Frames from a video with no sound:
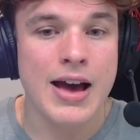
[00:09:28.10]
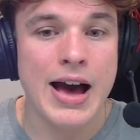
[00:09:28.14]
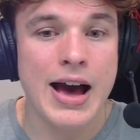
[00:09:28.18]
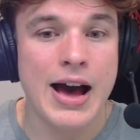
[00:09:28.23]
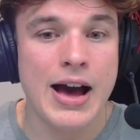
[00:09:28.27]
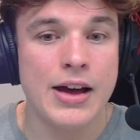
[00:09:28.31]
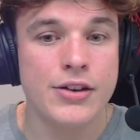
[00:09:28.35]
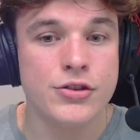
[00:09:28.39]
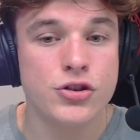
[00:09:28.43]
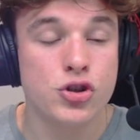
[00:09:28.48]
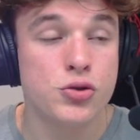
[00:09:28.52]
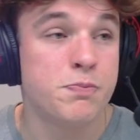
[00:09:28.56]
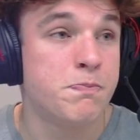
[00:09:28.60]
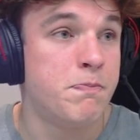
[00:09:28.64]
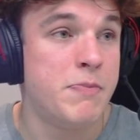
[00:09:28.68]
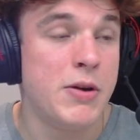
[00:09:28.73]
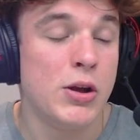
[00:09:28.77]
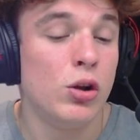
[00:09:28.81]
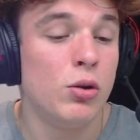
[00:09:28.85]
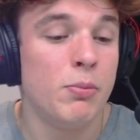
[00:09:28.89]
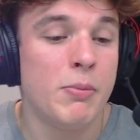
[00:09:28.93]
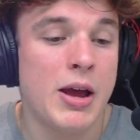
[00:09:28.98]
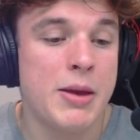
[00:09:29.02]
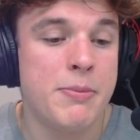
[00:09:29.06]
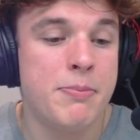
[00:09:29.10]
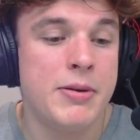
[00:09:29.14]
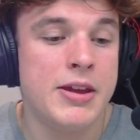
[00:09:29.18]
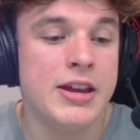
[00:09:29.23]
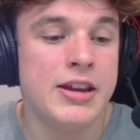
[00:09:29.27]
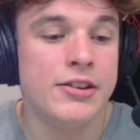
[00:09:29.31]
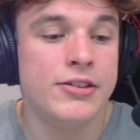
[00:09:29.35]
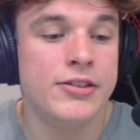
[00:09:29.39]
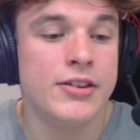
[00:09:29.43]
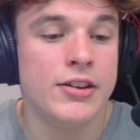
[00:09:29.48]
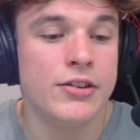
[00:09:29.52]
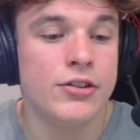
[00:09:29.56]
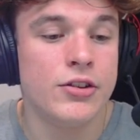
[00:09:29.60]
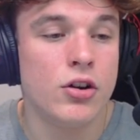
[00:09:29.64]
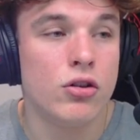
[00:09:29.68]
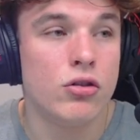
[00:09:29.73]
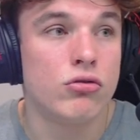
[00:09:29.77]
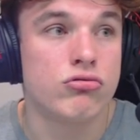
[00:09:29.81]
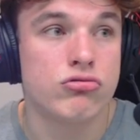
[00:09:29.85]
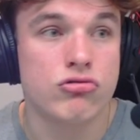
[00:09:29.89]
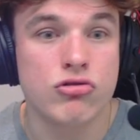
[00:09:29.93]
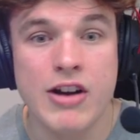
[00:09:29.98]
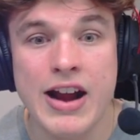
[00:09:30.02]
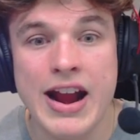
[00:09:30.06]
and just built my pieces
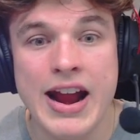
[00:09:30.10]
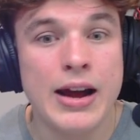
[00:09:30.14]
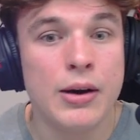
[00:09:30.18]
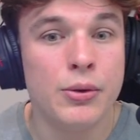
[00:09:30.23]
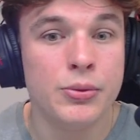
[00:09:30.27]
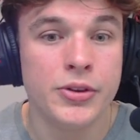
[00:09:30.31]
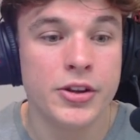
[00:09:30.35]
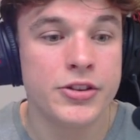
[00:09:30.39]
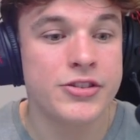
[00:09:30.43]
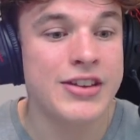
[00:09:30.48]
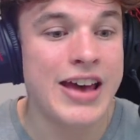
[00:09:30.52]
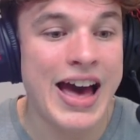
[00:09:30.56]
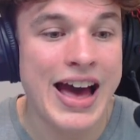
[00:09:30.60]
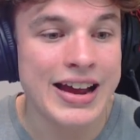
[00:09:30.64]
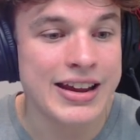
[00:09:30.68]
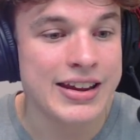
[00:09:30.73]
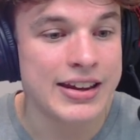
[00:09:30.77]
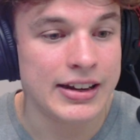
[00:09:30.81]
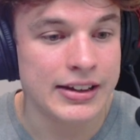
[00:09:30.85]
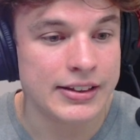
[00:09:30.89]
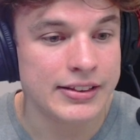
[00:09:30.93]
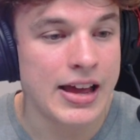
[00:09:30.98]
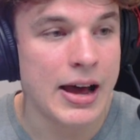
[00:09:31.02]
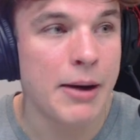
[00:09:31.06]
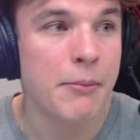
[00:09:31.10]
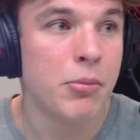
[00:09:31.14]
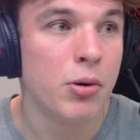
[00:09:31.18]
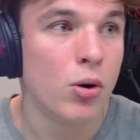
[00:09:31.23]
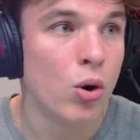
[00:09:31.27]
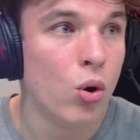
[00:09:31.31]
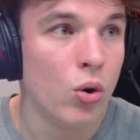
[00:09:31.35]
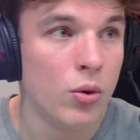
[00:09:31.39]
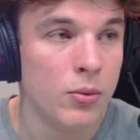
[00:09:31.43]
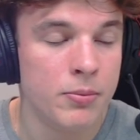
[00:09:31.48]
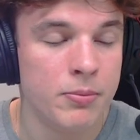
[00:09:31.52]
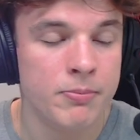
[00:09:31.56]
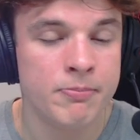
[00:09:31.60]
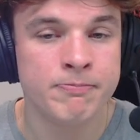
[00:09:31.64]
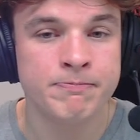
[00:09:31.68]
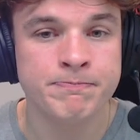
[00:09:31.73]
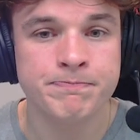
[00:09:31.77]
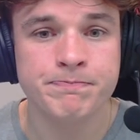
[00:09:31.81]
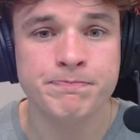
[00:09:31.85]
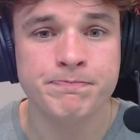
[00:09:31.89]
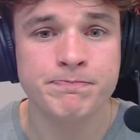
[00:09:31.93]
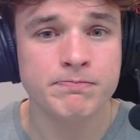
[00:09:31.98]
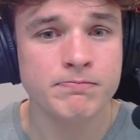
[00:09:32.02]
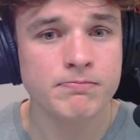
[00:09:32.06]
around attacking that pawn.
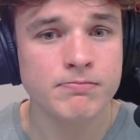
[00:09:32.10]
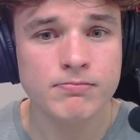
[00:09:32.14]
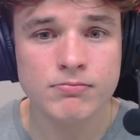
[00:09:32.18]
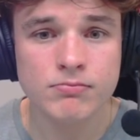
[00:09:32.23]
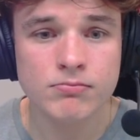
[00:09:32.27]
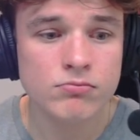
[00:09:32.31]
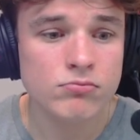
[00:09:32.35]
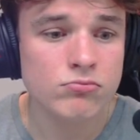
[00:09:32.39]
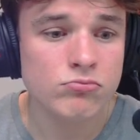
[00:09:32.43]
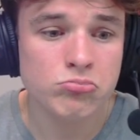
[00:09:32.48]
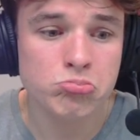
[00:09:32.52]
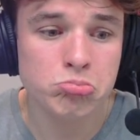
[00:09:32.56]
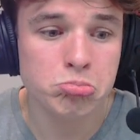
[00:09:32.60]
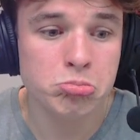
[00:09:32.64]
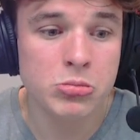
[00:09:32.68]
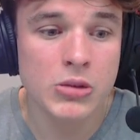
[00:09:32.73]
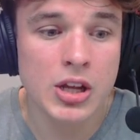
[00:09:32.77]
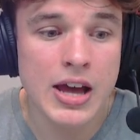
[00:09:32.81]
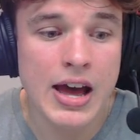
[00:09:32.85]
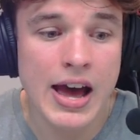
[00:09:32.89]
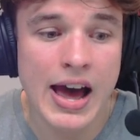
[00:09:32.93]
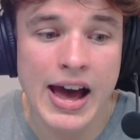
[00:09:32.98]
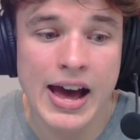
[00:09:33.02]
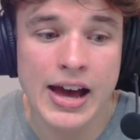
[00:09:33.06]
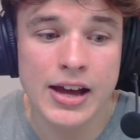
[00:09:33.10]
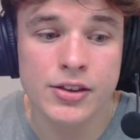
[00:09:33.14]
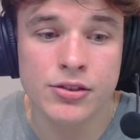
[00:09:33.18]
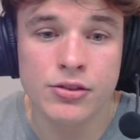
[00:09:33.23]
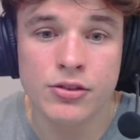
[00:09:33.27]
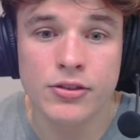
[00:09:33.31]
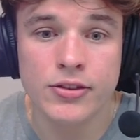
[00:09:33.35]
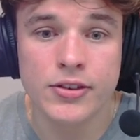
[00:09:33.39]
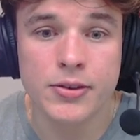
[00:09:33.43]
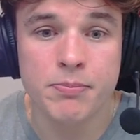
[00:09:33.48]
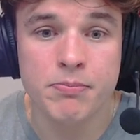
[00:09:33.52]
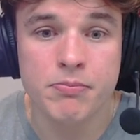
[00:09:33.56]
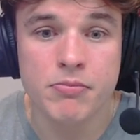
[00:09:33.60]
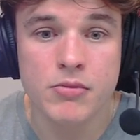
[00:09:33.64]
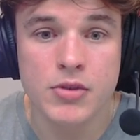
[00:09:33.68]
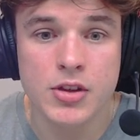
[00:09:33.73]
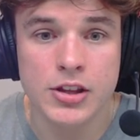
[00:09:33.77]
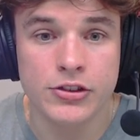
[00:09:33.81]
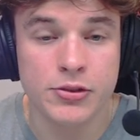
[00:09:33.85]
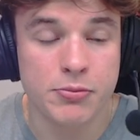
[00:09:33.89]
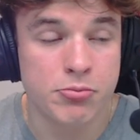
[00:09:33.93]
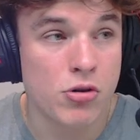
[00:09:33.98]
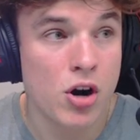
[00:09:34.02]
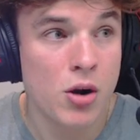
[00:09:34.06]
And
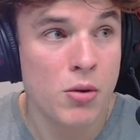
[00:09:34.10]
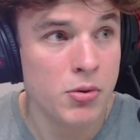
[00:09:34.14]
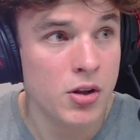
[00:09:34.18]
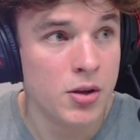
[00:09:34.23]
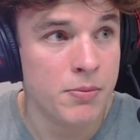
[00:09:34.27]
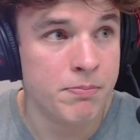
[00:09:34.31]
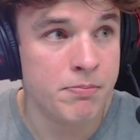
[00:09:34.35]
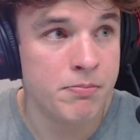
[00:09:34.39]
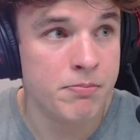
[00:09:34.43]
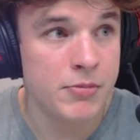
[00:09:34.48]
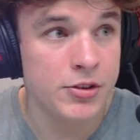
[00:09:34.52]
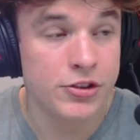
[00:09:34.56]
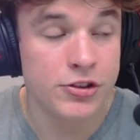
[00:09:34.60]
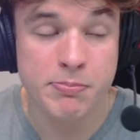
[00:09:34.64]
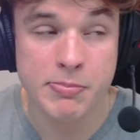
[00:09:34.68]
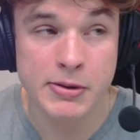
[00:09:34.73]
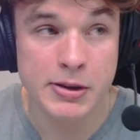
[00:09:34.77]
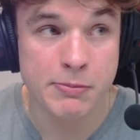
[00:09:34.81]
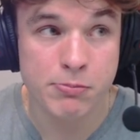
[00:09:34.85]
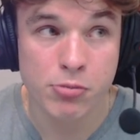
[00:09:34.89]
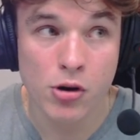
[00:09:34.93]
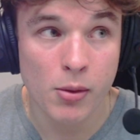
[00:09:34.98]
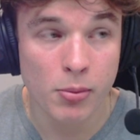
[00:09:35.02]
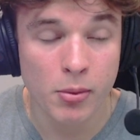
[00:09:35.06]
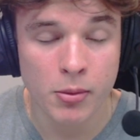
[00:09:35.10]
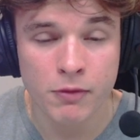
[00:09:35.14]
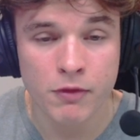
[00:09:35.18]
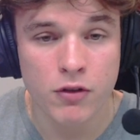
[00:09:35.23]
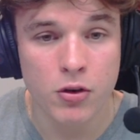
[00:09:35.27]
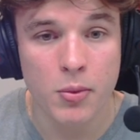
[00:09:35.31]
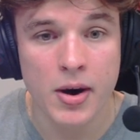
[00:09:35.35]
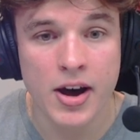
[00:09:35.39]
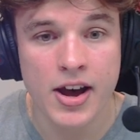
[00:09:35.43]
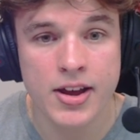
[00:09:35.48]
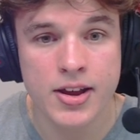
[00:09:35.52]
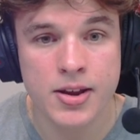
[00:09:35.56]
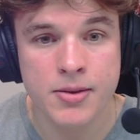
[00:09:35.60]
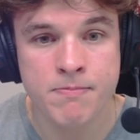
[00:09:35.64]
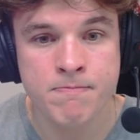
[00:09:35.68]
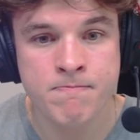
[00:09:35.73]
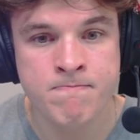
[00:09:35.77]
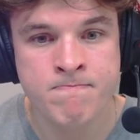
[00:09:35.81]
it's a problem. It's a big problem for white.